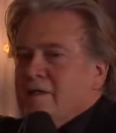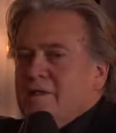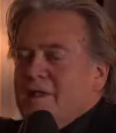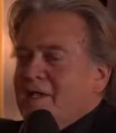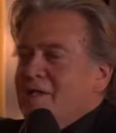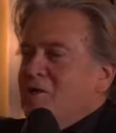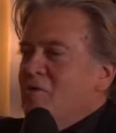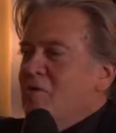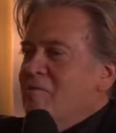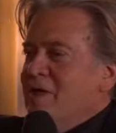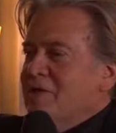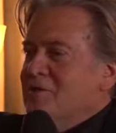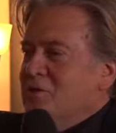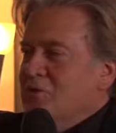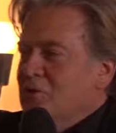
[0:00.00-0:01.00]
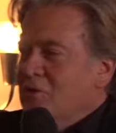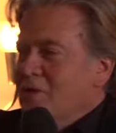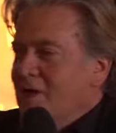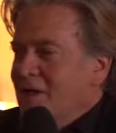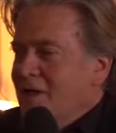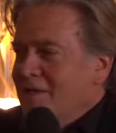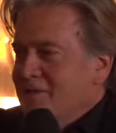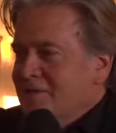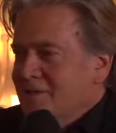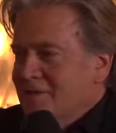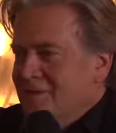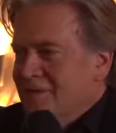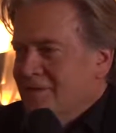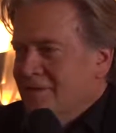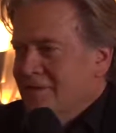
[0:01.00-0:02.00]
They know about the gulags,
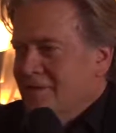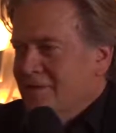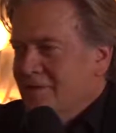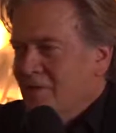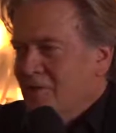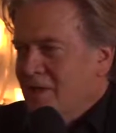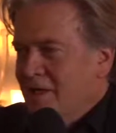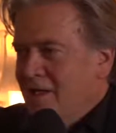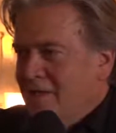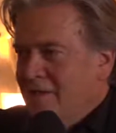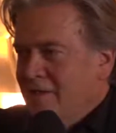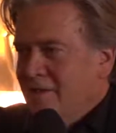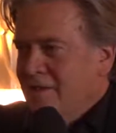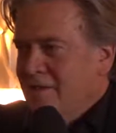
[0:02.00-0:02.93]
okay?